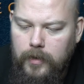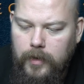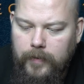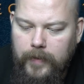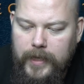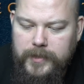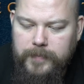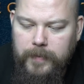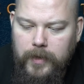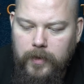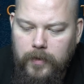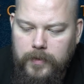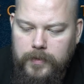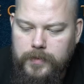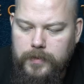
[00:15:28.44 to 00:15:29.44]
And that's
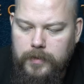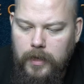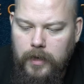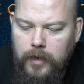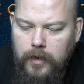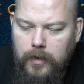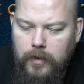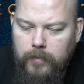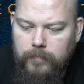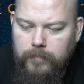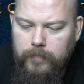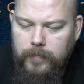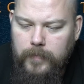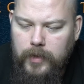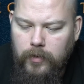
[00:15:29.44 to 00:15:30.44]
because
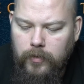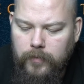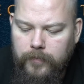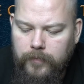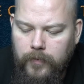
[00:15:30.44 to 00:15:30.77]
they're not